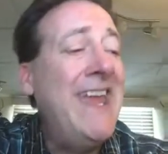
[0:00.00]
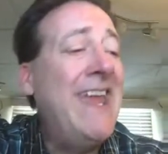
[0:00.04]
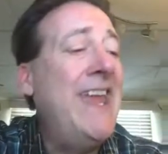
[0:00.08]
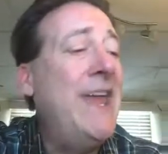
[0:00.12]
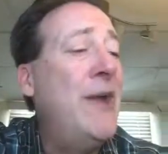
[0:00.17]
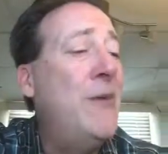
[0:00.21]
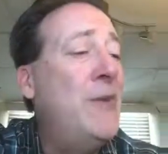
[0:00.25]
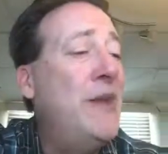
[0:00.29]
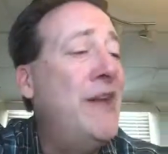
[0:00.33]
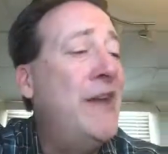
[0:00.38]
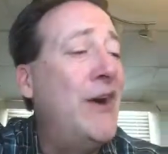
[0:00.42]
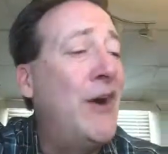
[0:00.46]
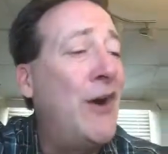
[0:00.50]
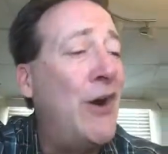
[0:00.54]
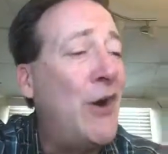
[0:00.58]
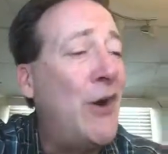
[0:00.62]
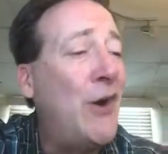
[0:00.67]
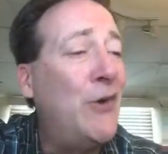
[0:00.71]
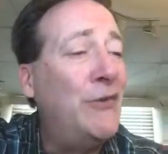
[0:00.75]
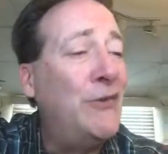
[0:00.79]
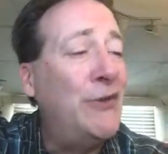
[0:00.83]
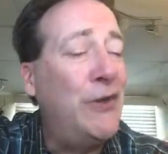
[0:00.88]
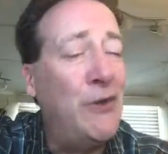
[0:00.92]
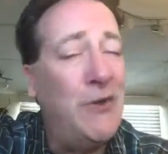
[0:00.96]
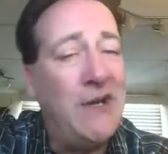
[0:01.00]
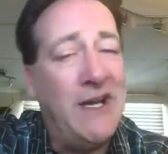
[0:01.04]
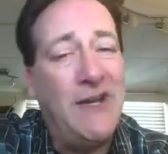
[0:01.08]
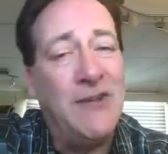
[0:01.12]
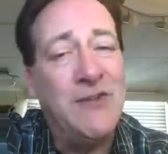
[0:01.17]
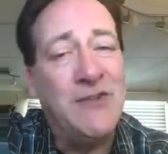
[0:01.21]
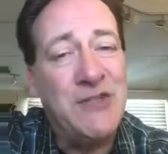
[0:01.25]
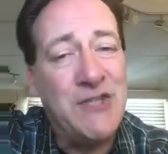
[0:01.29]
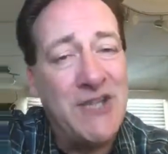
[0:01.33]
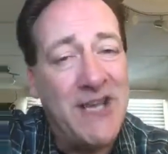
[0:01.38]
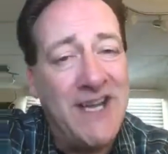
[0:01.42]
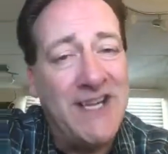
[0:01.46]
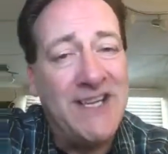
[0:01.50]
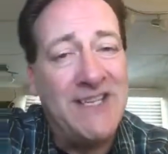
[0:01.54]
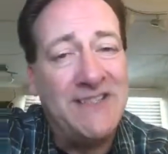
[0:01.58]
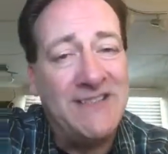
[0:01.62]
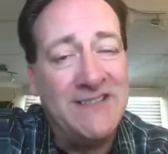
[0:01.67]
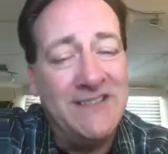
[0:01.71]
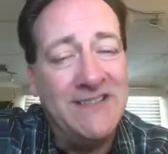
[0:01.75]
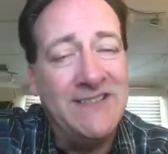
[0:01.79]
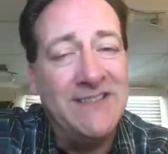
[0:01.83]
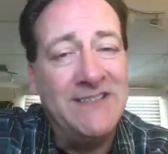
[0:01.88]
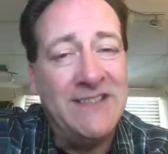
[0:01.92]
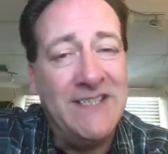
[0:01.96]
And we all know how China
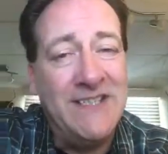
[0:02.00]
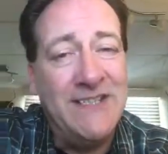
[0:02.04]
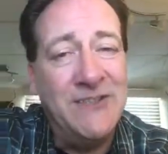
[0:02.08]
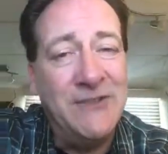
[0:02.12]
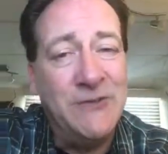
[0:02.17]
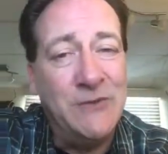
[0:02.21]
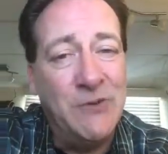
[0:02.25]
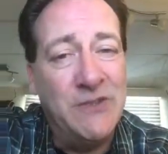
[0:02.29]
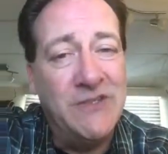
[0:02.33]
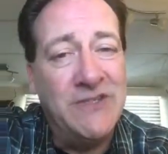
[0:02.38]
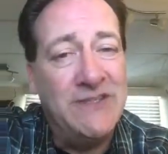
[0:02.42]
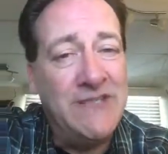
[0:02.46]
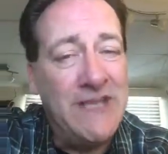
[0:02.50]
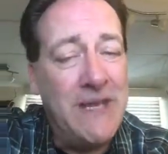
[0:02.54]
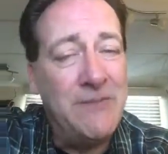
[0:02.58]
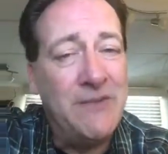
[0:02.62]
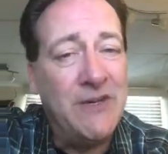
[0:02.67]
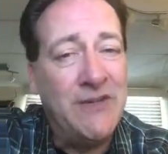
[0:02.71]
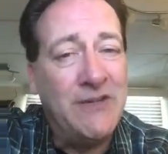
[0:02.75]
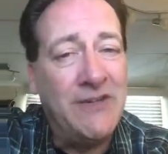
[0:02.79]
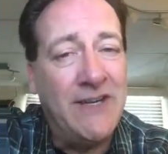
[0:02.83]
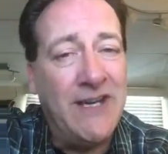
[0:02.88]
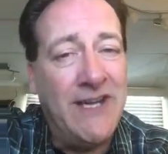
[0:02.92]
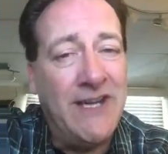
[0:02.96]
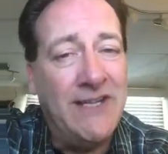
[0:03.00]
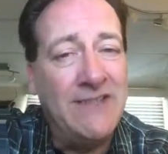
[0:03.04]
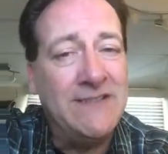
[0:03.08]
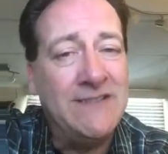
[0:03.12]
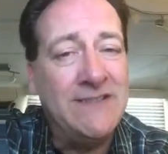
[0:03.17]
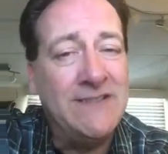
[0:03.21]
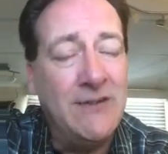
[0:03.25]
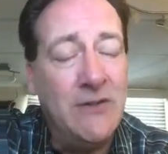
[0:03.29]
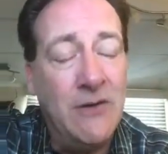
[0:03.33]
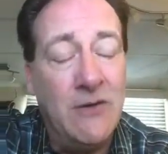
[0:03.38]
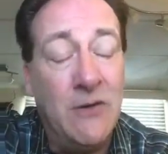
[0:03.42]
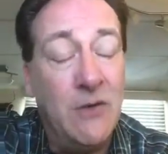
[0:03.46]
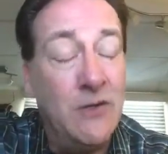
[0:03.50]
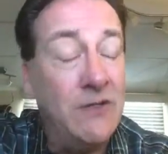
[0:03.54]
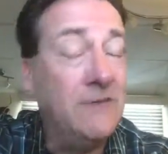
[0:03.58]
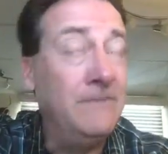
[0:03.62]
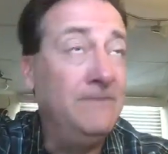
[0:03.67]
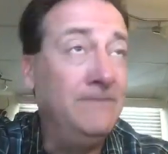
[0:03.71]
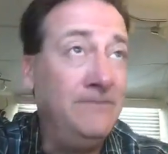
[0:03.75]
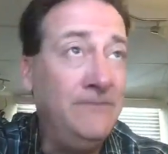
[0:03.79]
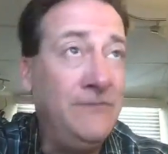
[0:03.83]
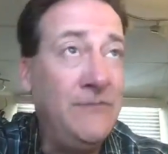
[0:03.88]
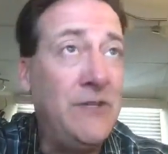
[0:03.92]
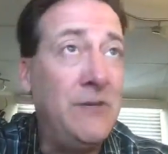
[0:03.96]
deals with Democrats or
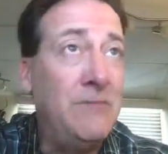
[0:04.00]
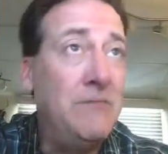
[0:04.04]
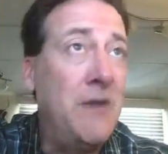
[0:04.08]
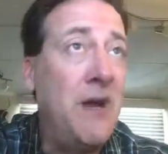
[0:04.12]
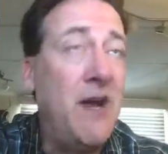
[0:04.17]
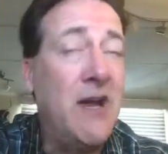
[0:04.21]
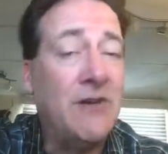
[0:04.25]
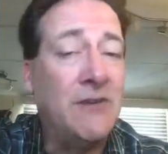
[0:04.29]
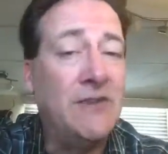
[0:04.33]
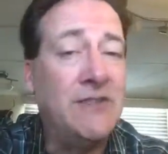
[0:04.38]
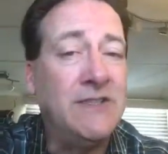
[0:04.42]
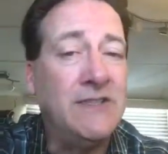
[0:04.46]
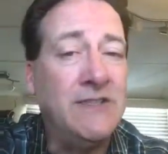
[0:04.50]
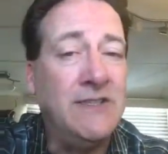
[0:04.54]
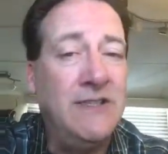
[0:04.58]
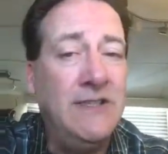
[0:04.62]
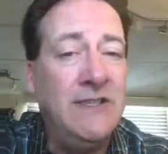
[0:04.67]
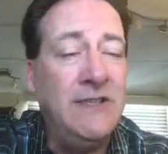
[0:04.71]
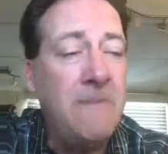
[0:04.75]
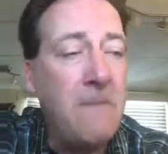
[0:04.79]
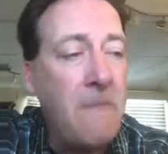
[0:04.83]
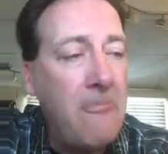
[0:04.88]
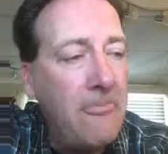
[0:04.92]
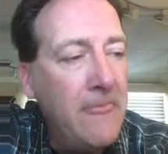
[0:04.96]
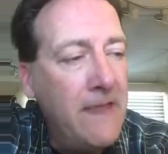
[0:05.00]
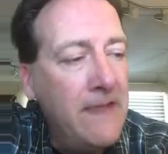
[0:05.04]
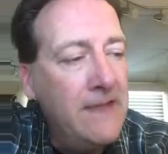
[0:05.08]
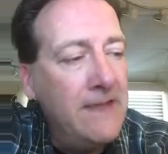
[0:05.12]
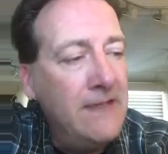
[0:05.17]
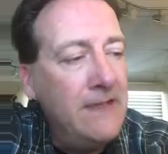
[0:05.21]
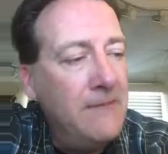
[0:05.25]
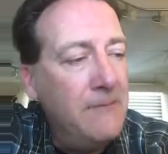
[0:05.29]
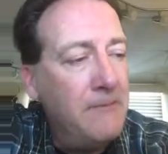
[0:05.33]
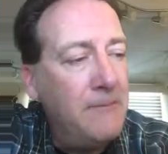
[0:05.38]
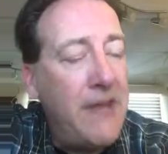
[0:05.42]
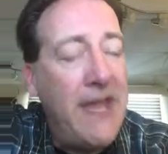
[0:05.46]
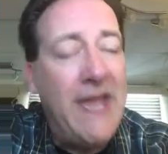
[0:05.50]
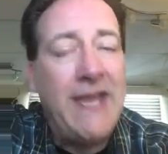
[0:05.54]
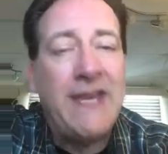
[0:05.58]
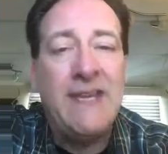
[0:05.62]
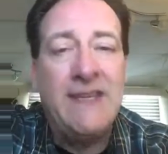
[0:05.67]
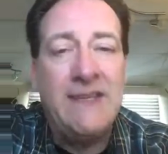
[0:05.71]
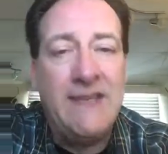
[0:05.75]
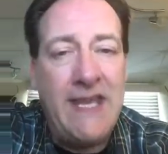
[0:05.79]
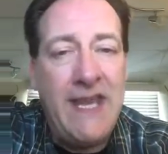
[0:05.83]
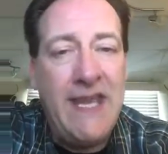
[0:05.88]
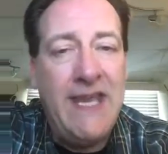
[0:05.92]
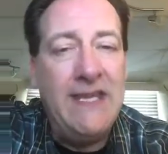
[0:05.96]
democracy back
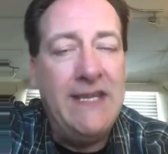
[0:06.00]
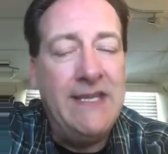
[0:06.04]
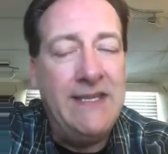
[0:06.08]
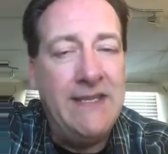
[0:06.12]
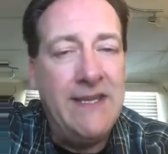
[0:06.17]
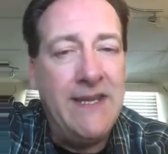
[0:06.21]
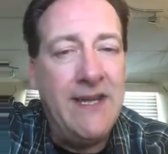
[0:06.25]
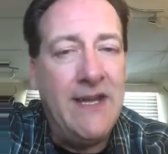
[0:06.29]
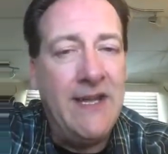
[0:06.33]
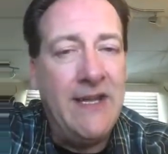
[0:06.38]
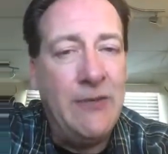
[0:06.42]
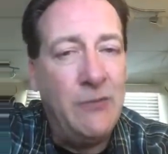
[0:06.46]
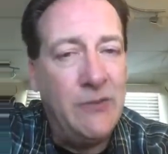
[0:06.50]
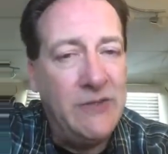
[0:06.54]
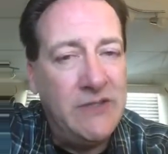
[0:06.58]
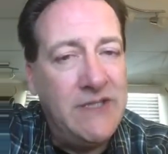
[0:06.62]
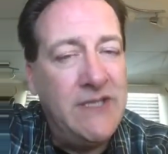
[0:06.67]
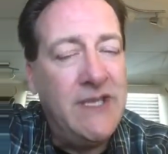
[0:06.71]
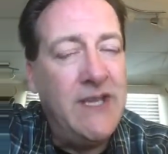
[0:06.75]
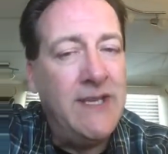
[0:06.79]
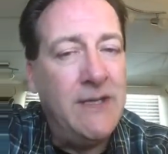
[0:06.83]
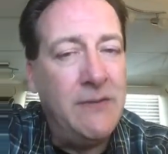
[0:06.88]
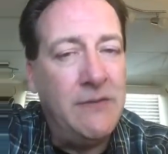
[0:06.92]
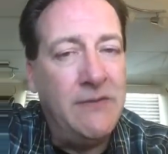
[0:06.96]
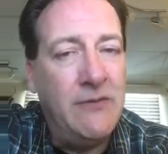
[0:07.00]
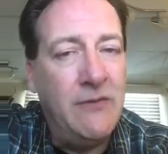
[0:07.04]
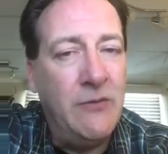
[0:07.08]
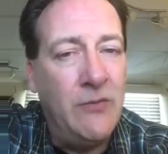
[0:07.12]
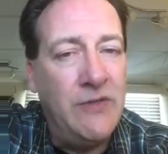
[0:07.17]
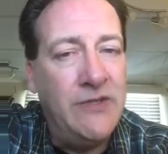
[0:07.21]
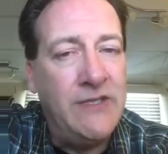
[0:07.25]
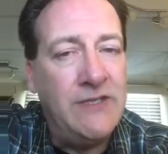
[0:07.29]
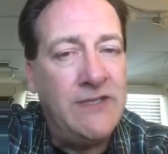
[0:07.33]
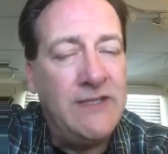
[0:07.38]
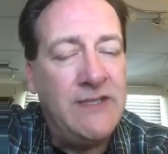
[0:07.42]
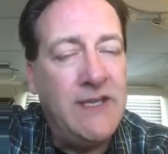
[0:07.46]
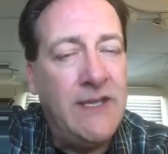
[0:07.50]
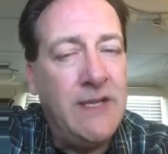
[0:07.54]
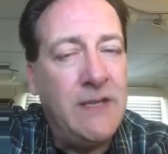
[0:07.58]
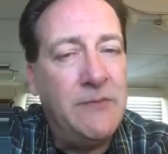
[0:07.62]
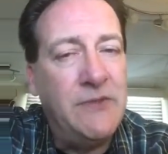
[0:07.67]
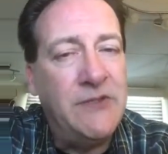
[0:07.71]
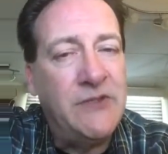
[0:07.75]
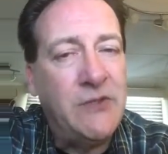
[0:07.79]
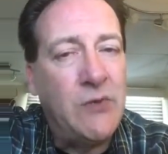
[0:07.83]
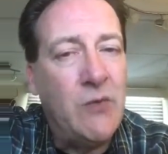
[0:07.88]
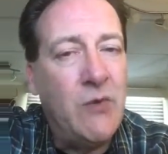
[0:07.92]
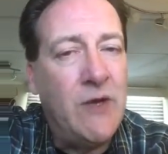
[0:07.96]
in '89 when the
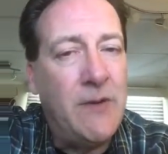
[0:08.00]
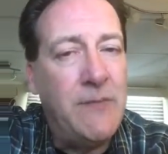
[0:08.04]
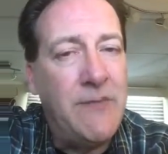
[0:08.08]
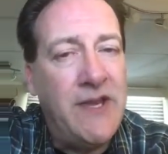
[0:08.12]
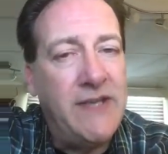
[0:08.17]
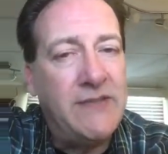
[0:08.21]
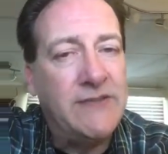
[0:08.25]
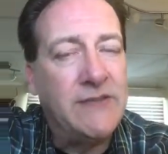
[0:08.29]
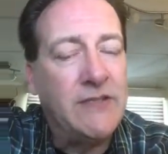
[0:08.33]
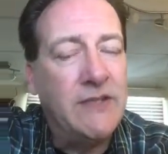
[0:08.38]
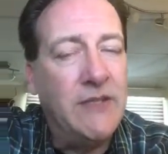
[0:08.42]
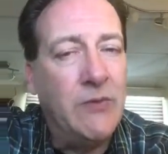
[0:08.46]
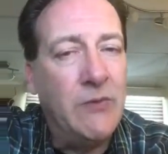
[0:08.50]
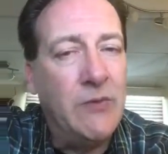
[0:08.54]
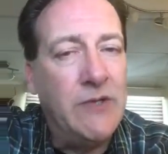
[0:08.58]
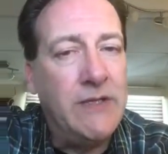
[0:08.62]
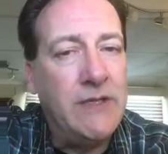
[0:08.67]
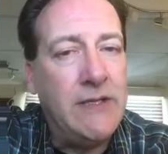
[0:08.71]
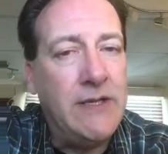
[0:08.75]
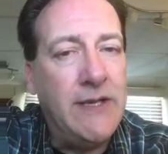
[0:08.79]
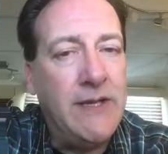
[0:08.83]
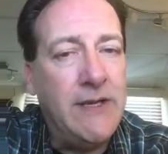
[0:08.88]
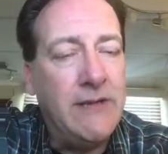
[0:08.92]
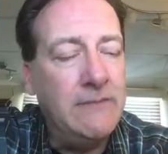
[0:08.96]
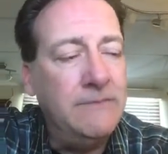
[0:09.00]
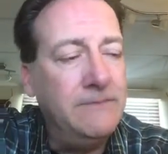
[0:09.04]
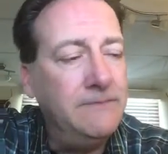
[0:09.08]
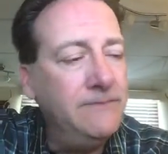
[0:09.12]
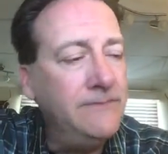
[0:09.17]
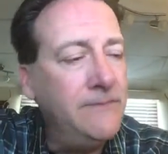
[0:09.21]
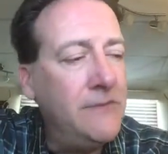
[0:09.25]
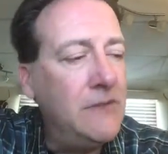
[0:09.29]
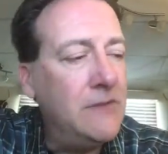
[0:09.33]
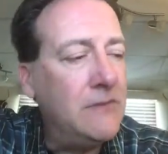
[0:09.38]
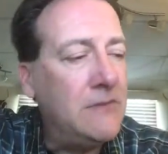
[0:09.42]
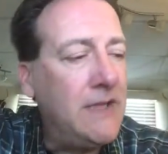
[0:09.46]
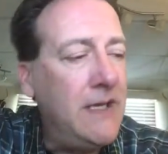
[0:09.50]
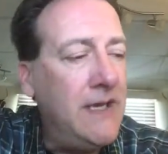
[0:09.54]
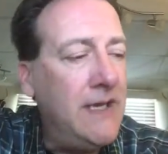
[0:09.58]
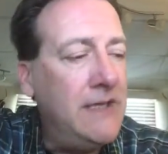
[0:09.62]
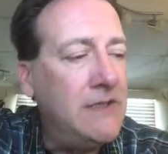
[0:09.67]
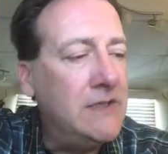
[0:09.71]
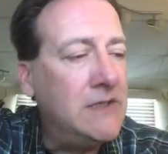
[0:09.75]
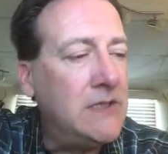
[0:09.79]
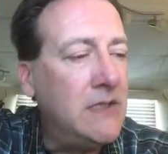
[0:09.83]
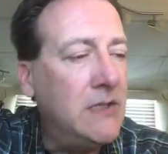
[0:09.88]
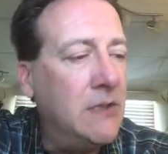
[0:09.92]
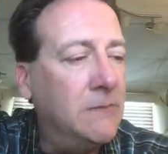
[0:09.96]
Tiananmen Square massacre went down. Okay,
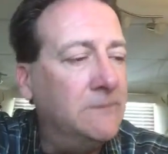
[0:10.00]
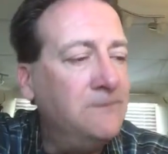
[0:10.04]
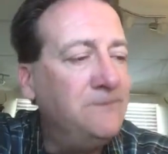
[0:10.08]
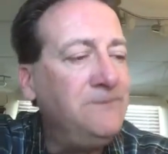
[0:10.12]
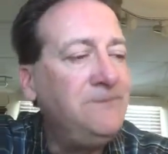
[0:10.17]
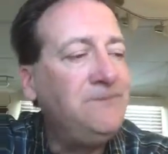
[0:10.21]
so